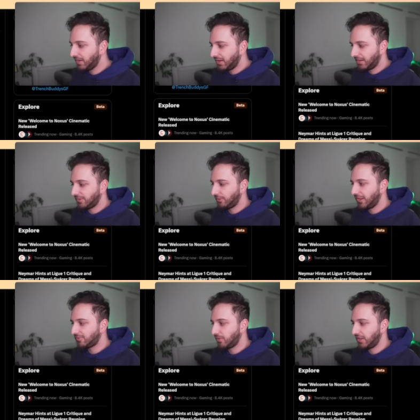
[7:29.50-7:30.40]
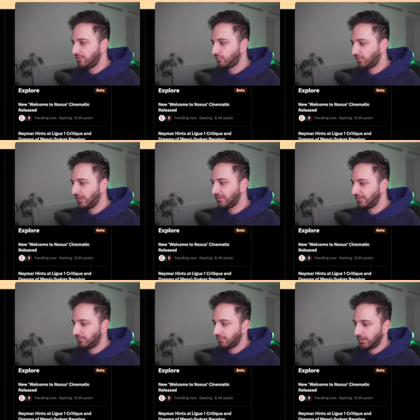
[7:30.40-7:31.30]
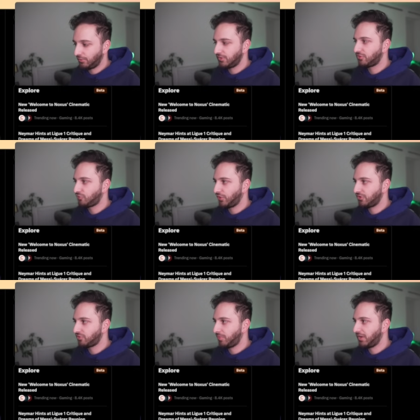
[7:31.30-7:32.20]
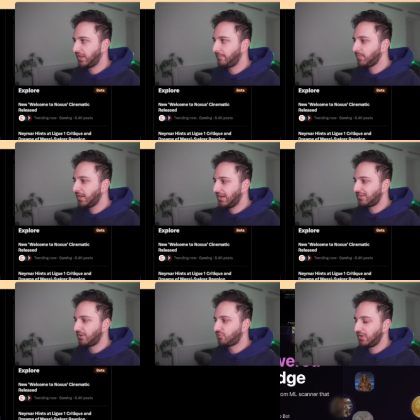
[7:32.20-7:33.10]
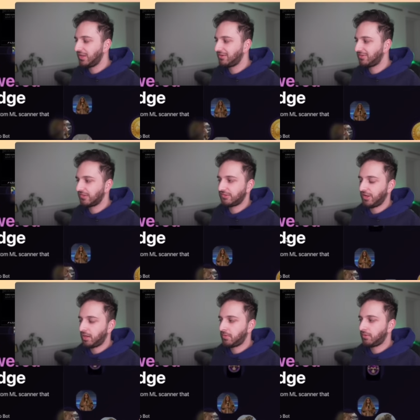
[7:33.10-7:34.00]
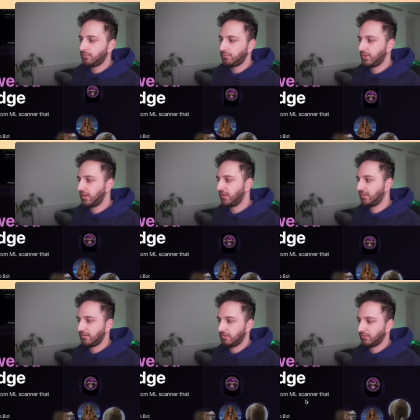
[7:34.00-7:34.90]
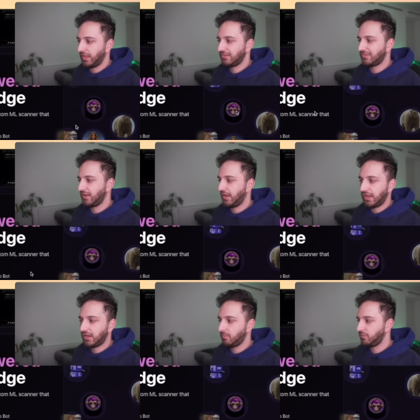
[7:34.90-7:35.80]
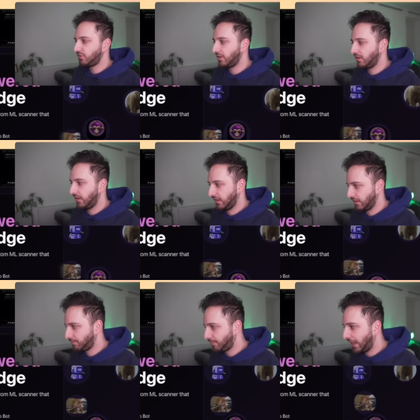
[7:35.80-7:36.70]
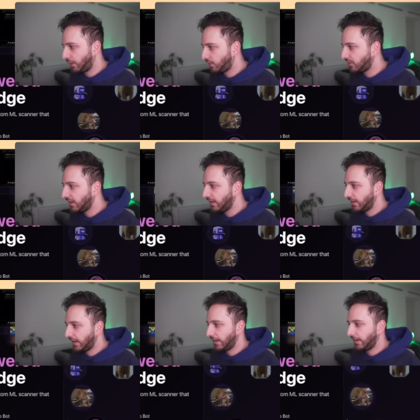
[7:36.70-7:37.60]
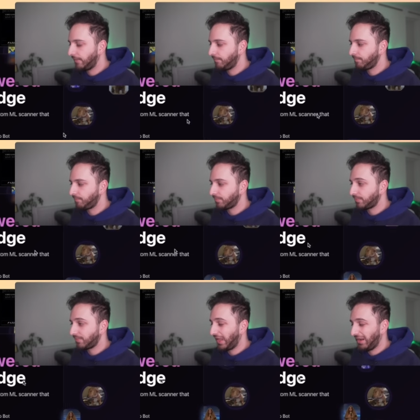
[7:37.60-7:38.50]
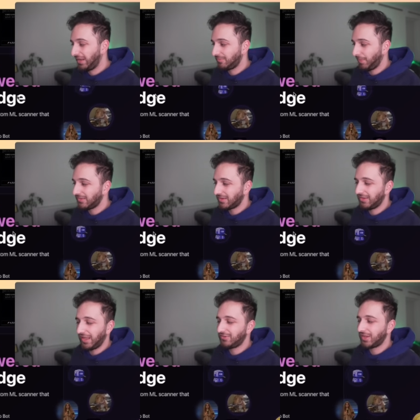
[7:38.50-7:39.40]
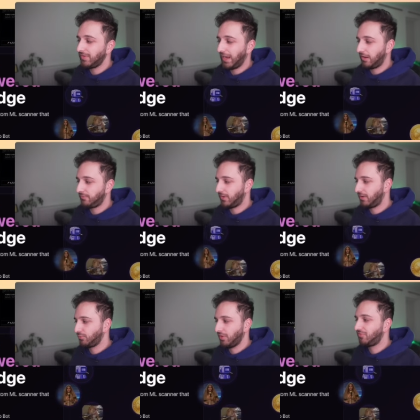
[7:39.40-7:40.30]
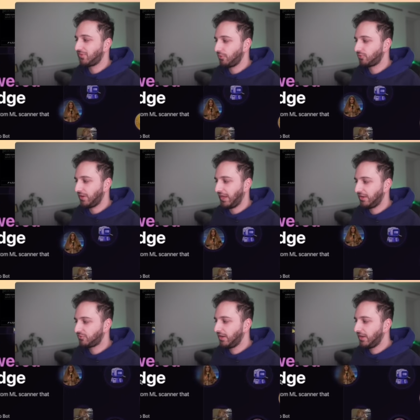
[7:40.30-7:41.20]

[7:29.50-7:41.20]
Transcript: And so that's what they've created with Trench Buddy. Essentially, it is a terminal that's AI and machine learning powered. That is basically there to give you alpha with social edge.